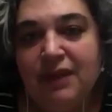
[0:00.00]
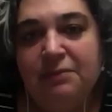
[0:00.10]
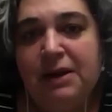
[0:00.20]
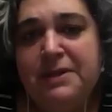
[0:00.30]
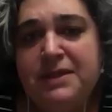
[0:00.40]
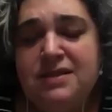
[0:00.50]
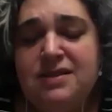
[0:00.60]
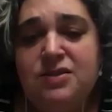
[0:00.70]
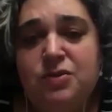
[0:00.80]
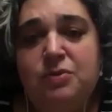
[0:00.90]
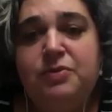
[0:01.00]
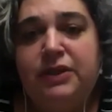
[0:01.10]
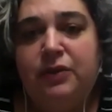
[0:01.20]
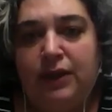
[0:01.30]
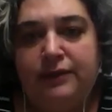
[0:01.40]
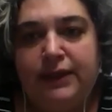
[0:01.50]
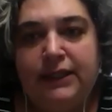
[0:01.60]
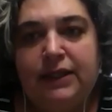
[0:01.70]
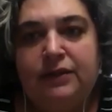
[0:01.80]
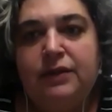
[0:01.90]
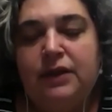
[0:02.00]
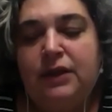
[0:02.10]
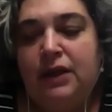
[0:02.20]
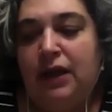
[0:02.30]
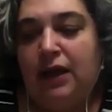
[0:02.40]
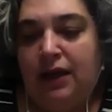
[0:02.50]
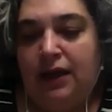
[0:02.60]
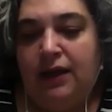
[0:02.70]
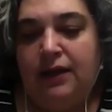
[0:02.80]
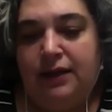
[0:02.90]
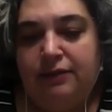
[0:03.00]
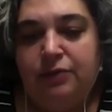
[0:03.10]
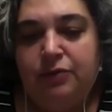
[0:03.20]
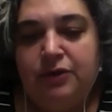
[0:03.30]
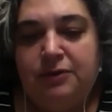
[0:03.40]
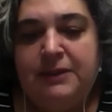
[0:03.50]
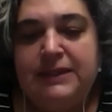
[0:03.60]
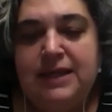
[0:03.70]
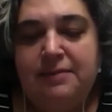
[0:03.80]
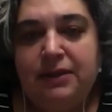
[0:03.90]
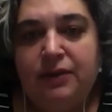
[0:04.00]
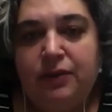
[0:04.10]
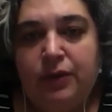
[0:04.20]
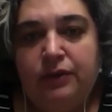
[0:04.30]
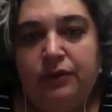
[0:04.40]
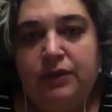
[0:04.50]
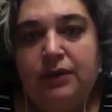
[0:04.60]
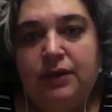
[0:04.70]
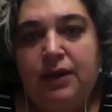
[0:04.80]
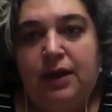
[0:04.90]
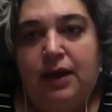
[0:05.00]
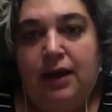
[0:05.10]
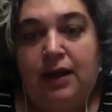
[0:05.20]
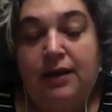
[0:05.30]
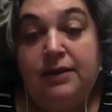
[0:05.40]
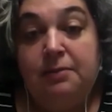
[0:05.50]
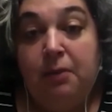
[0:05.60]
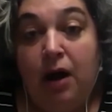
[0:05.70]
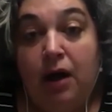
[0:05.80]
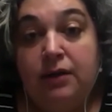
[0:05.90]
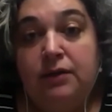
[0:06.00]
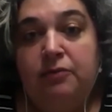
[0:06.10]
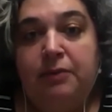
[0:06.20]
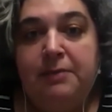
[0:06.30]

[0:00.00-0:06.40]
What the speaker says: my business is doing pretty well right now, even with the pandemic going on. The model of my